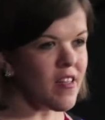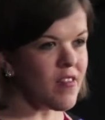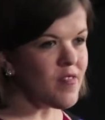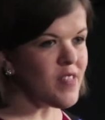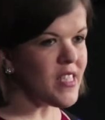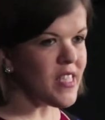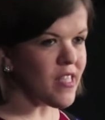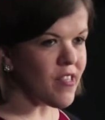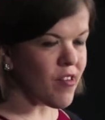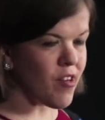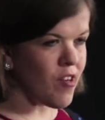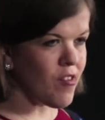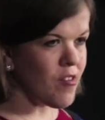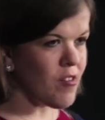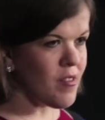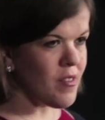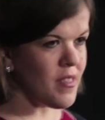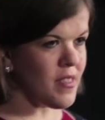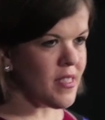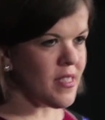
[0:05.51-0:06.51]
of
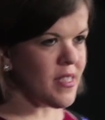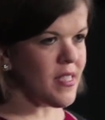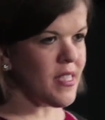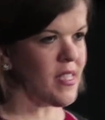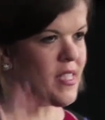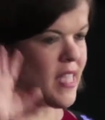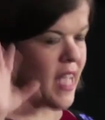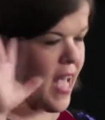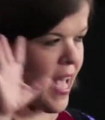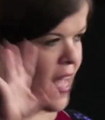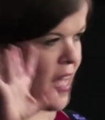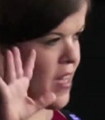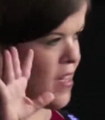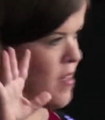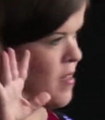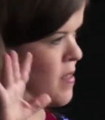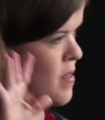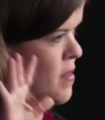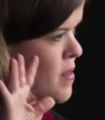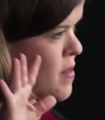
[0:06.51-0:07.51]
0 to 10,
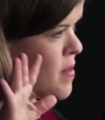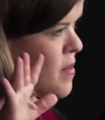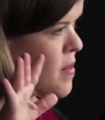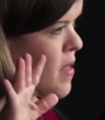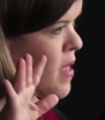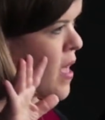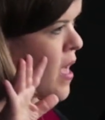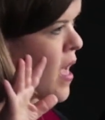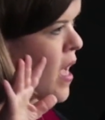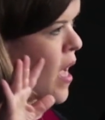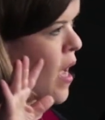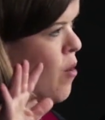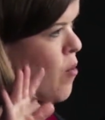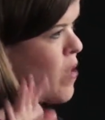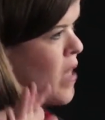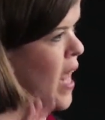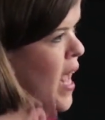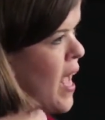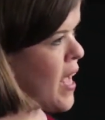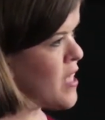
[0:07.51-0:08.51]
I
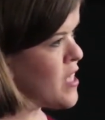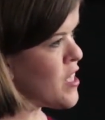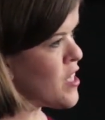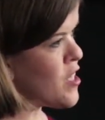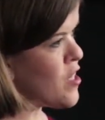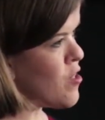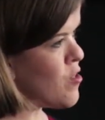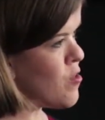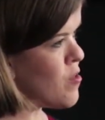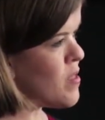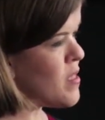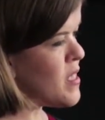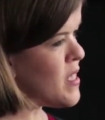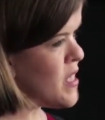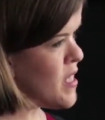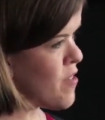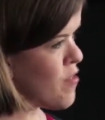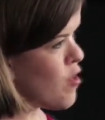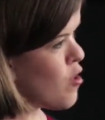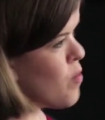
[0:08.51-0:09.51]
want to ask you,
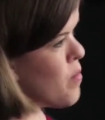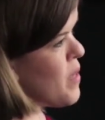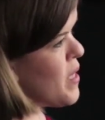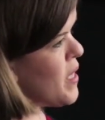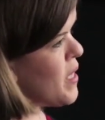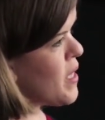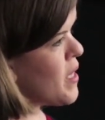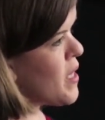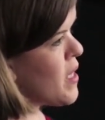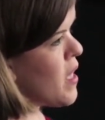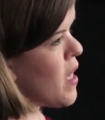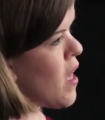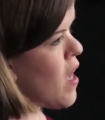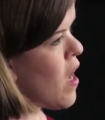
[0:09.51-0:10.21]
0 being